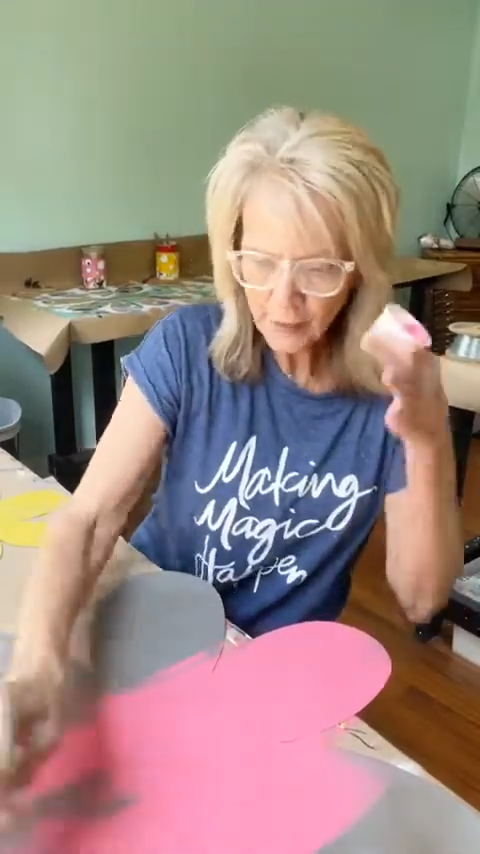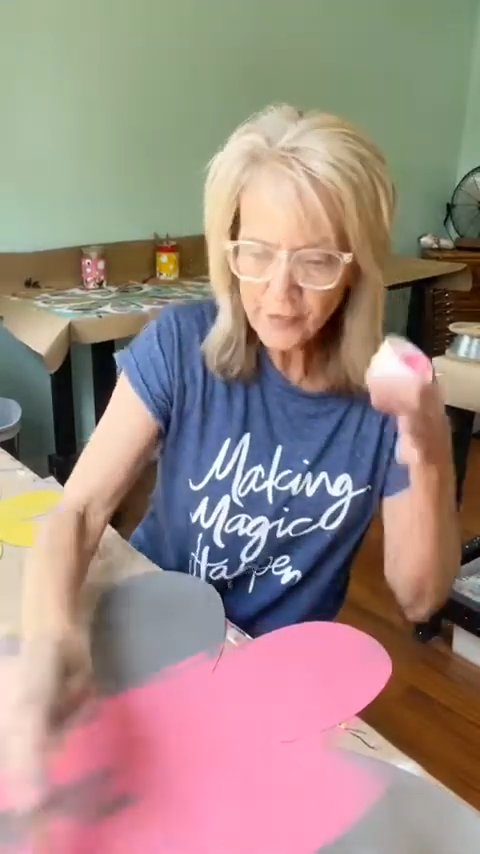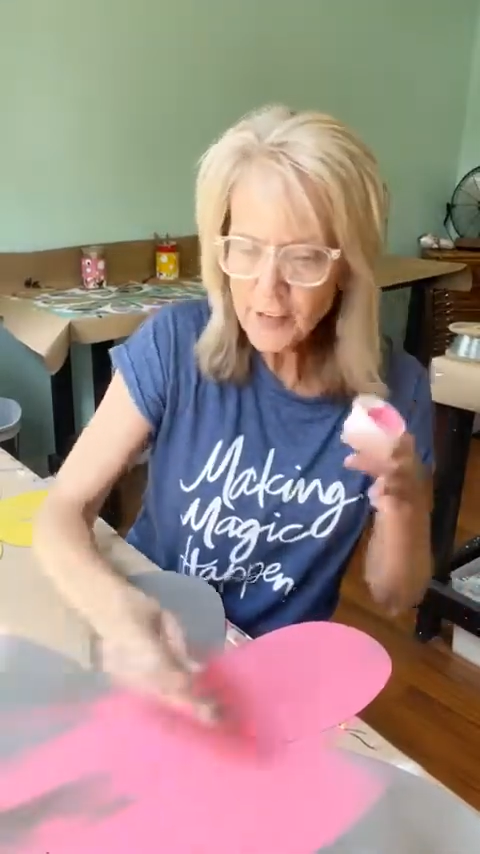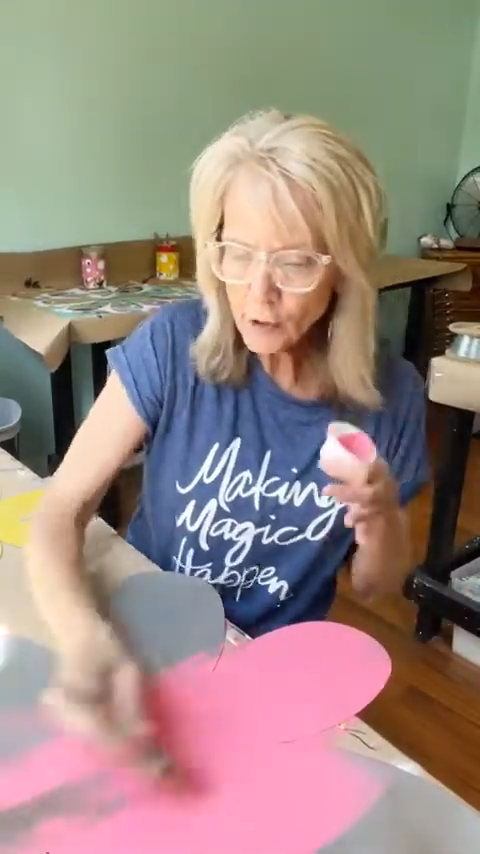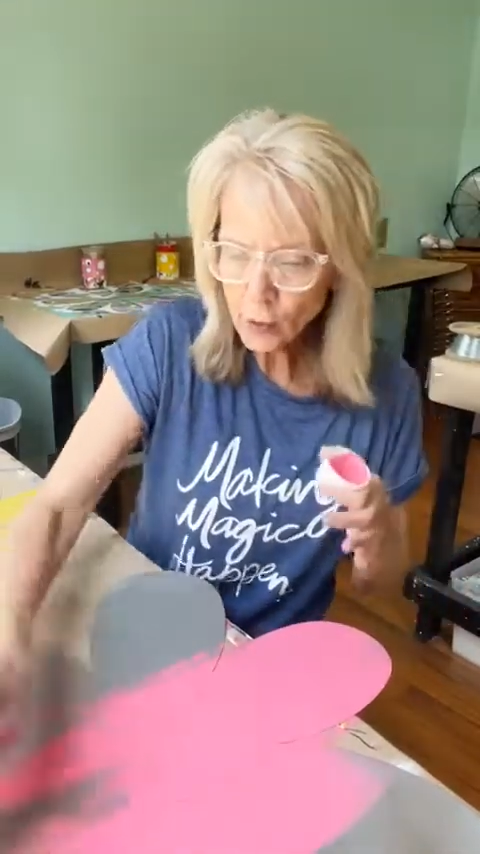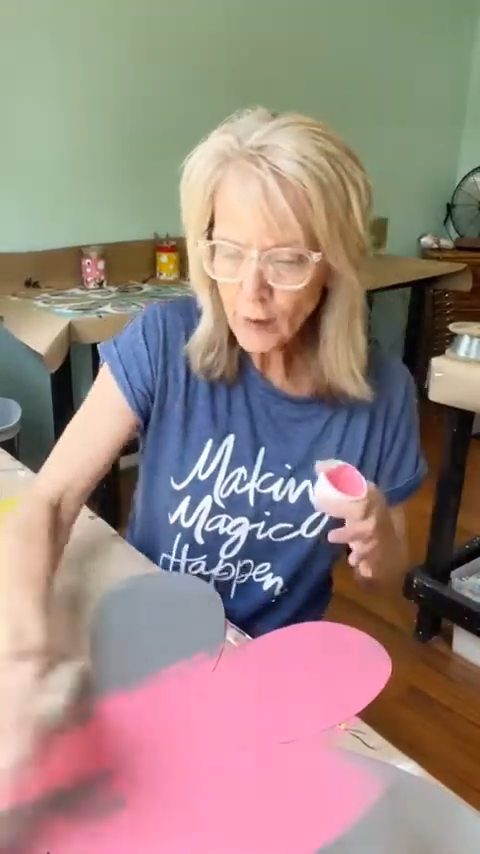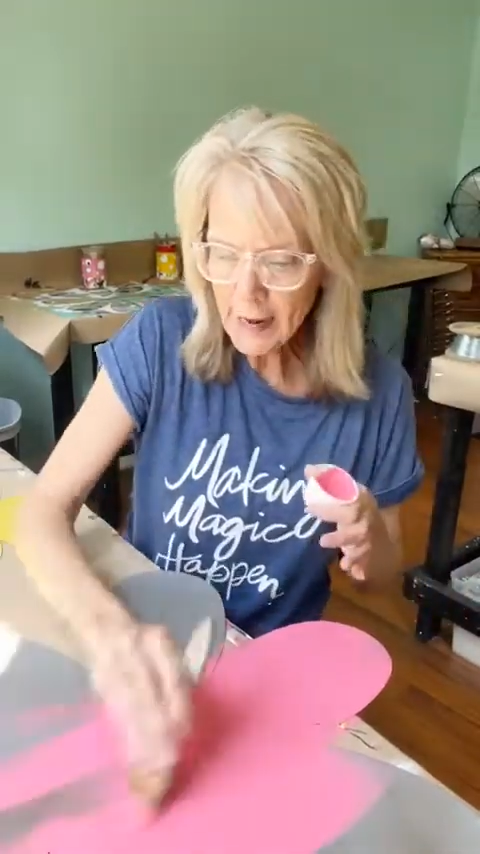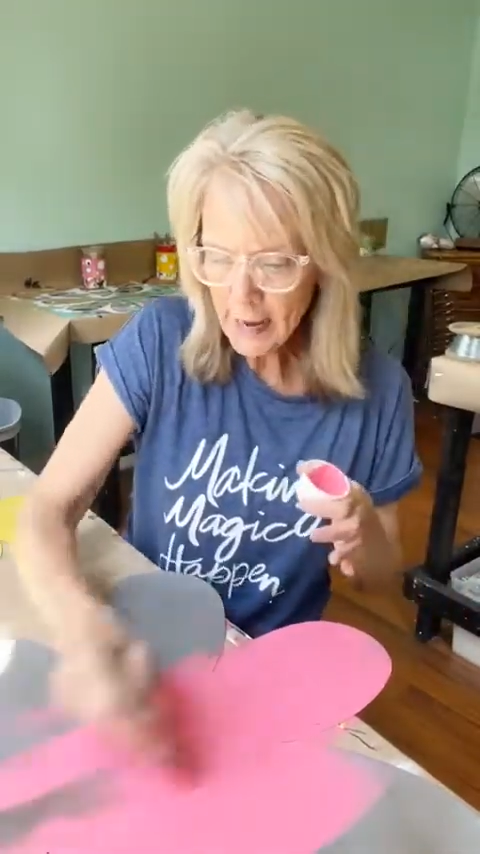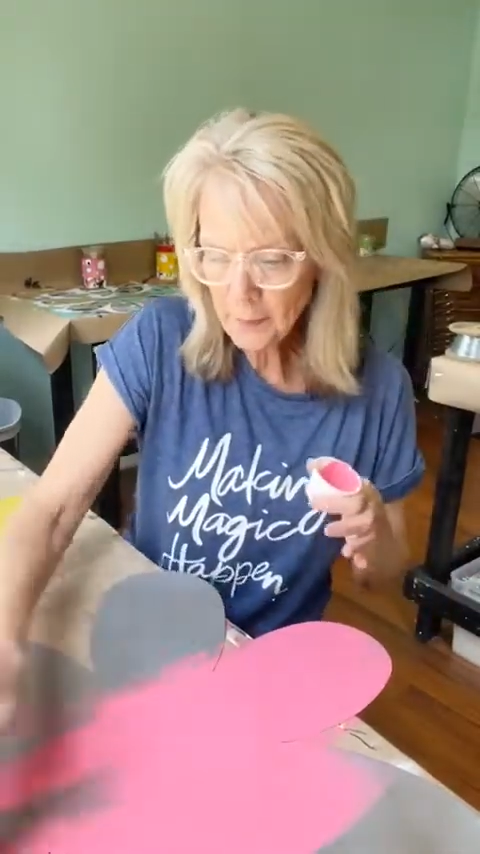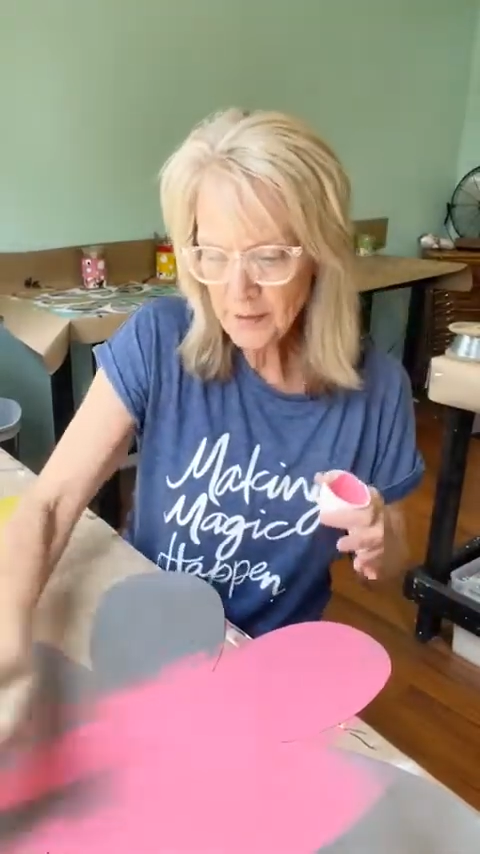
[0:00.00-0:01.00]
and then
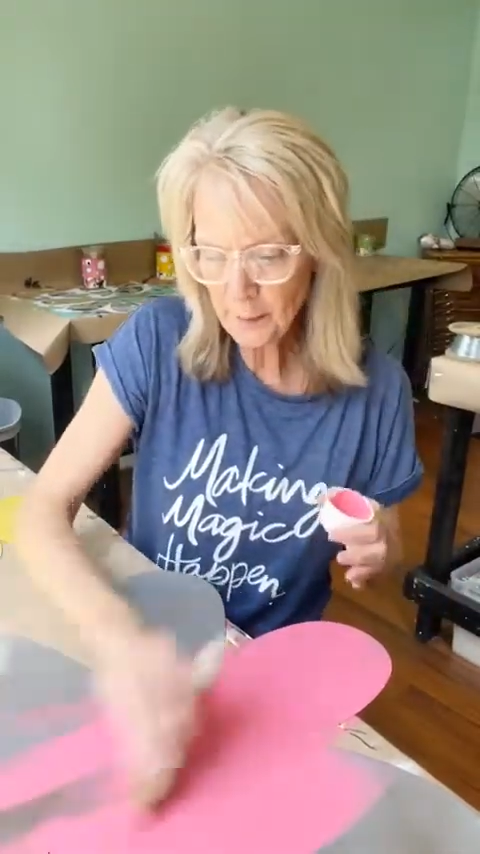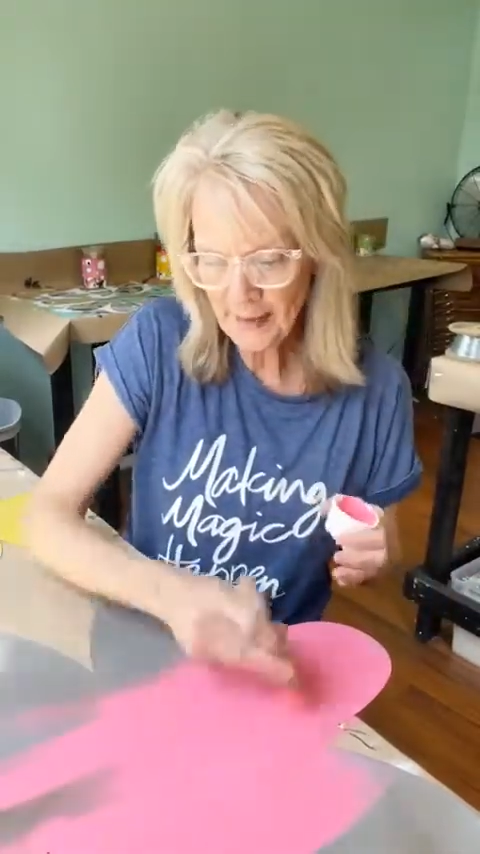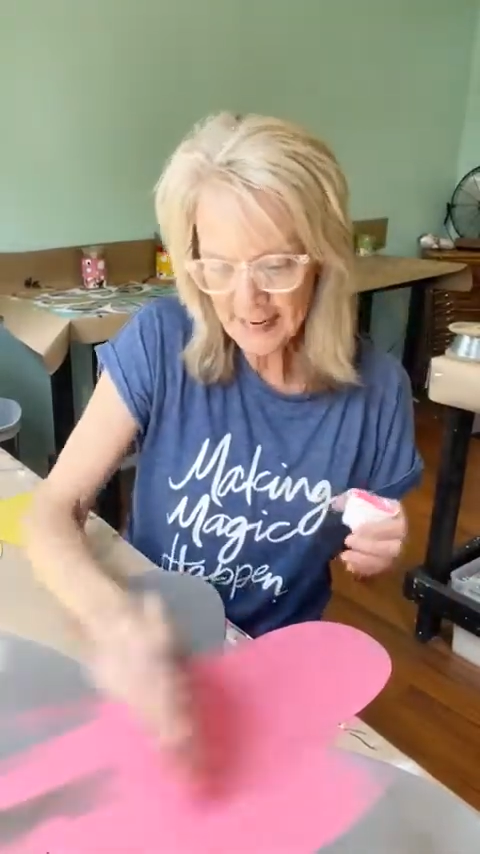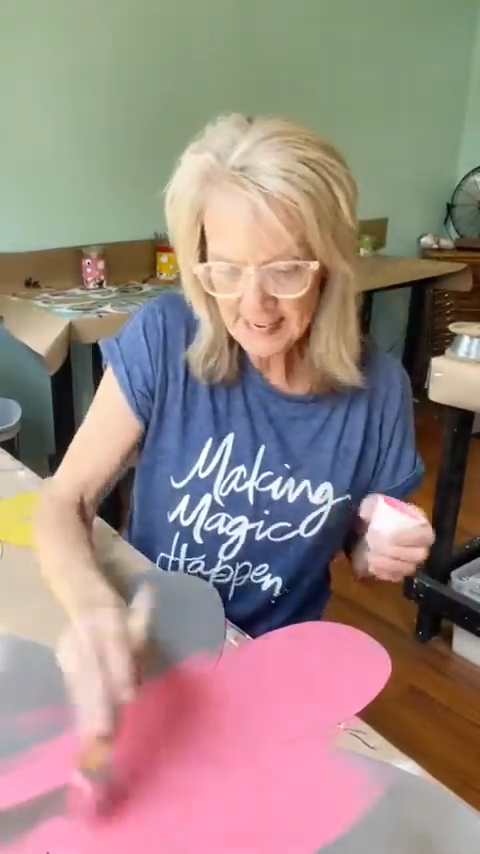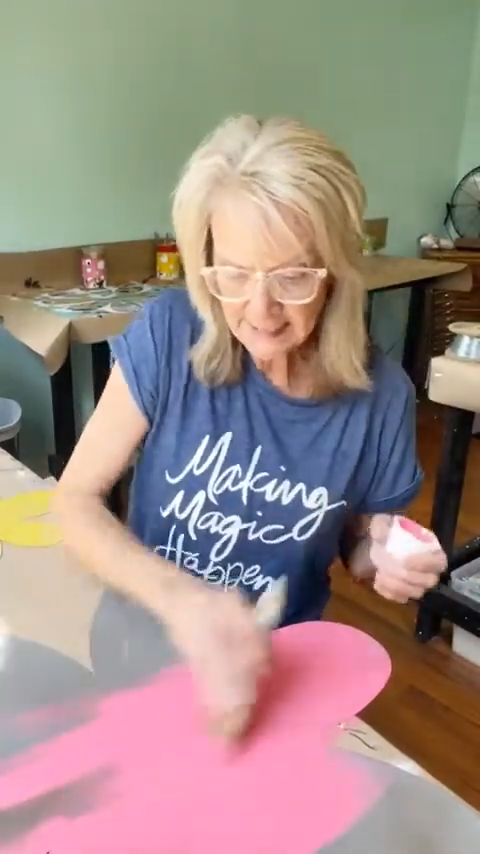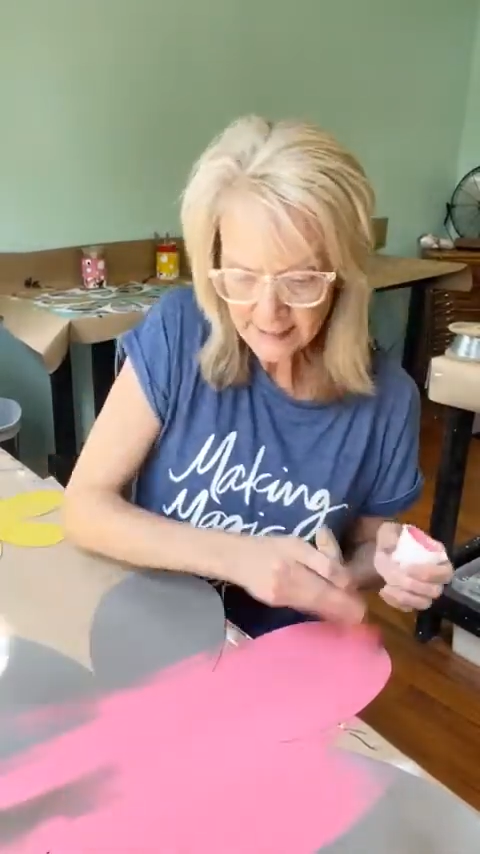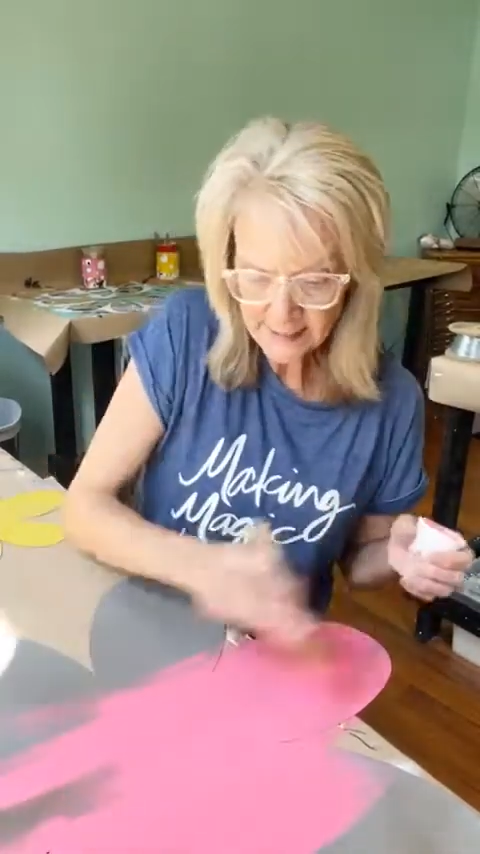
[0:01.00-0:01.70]
grab the paint.